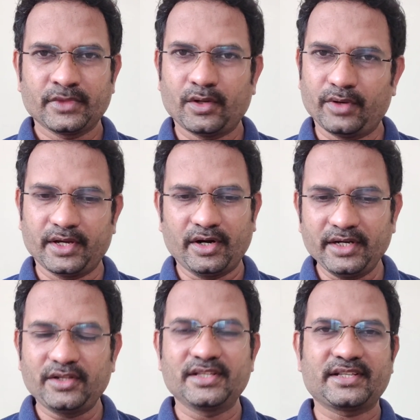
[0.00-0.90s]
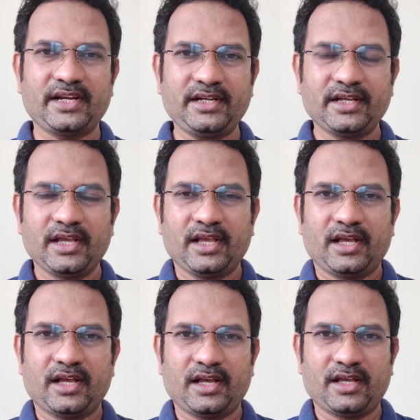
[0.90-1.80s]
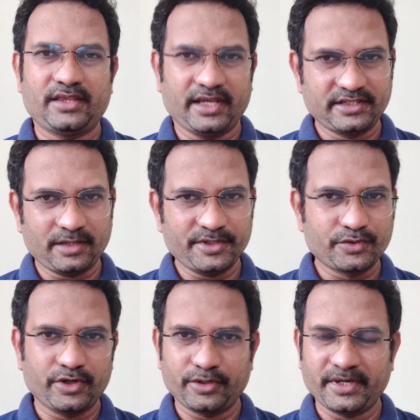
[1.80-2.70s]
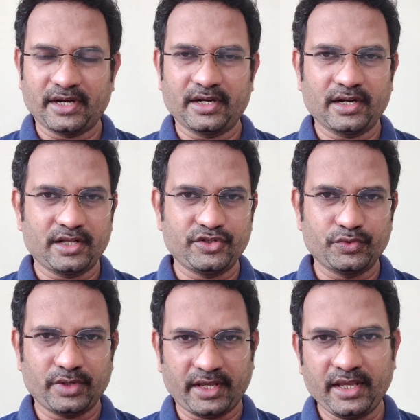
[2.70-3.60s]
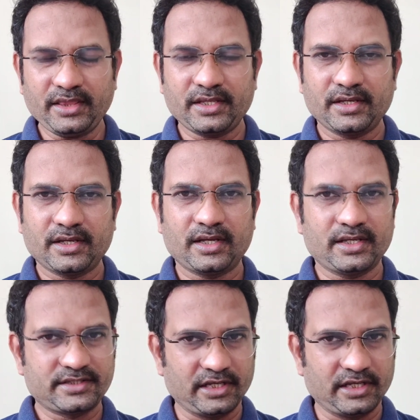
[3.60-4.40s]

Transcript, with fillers: Now, according to the site, uh, the exam is going to be conducted on June 8th. Uh,